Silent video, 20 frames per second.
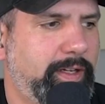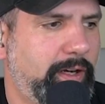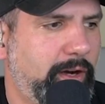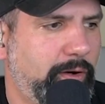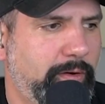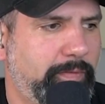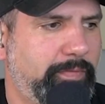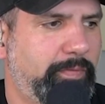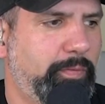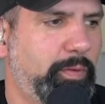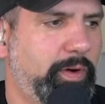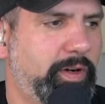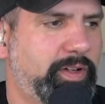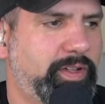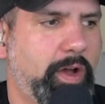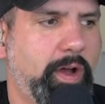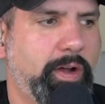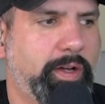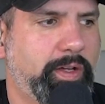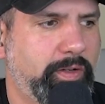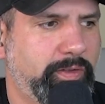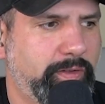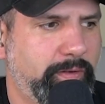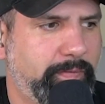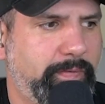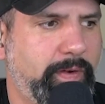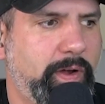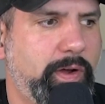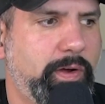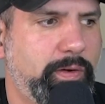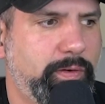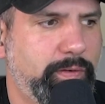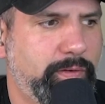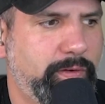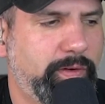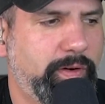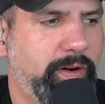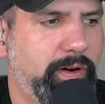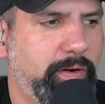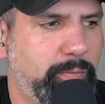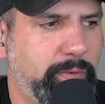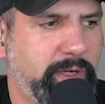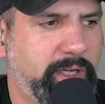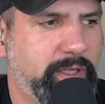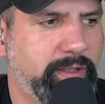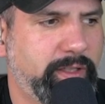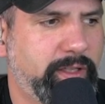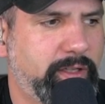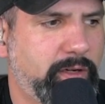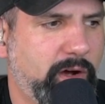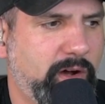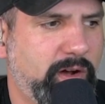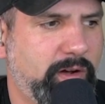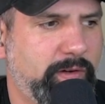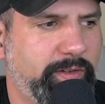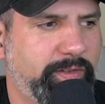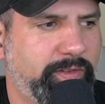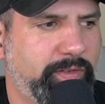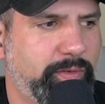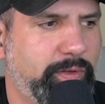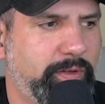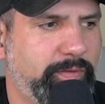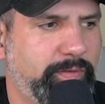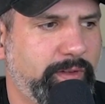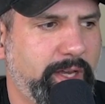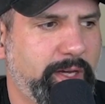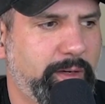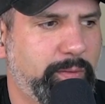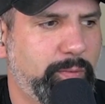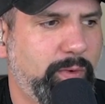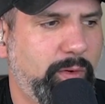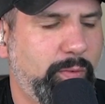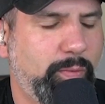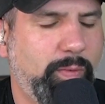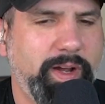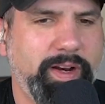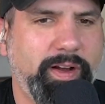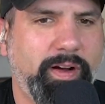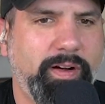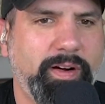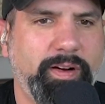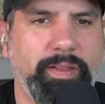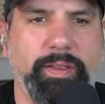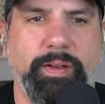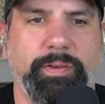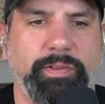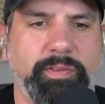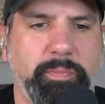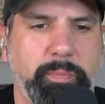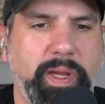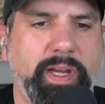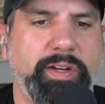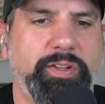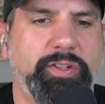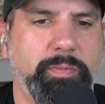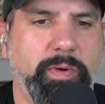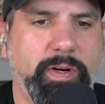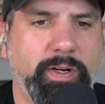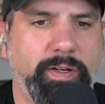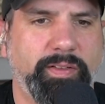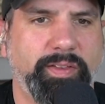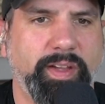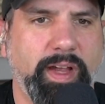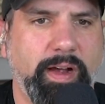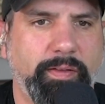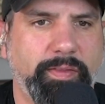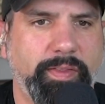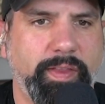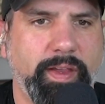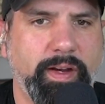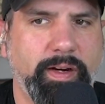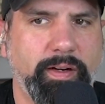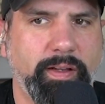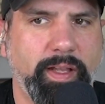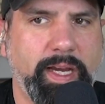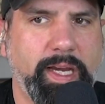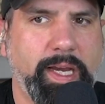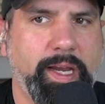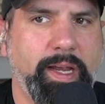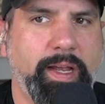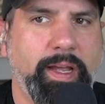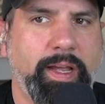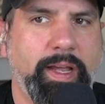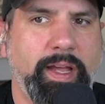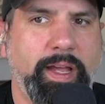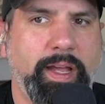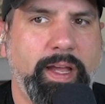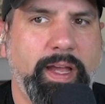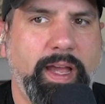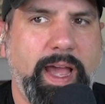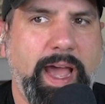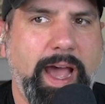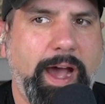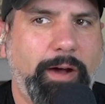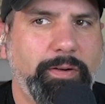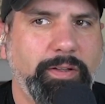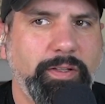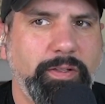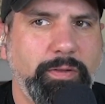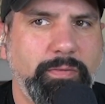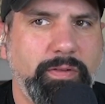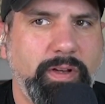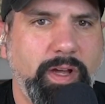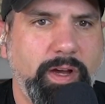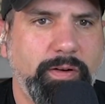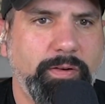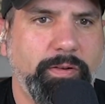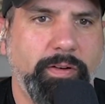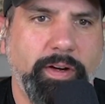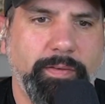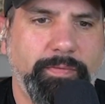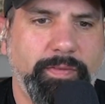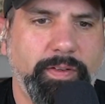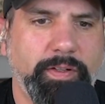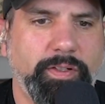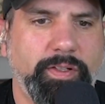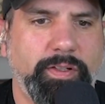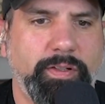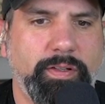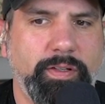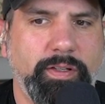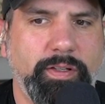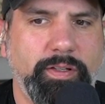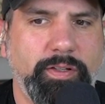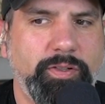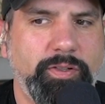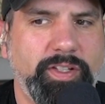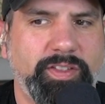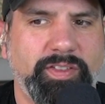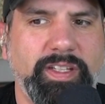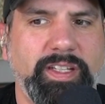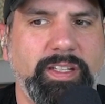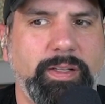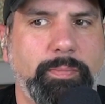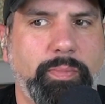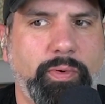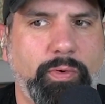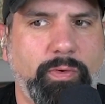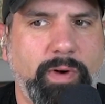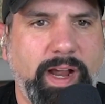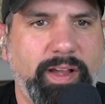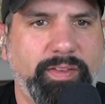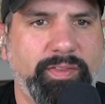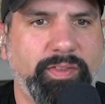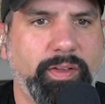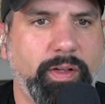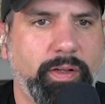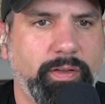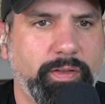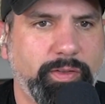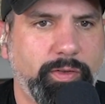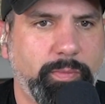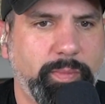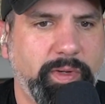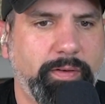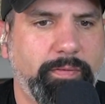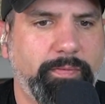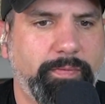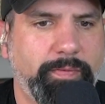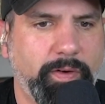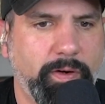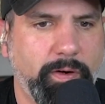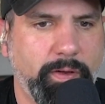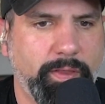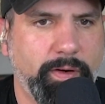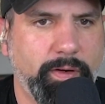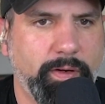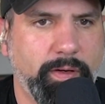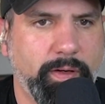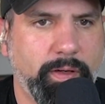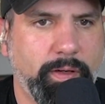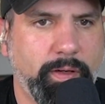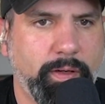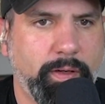know, if we're talking on the phone on our weekly call, it's sort of like, well, what are those benchmarks out there? Like, how do you know if you just need to press a little bit further